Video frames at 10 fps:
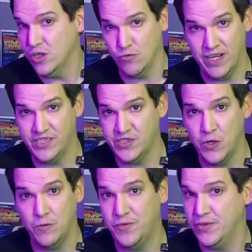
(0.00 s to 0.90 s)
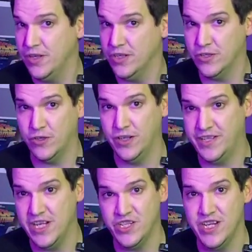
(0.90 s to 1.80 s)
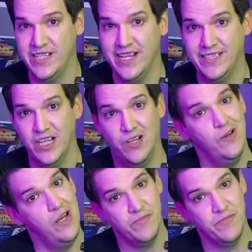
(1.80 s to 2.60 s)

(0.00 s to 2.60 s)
Great sculpts, good attention to detail.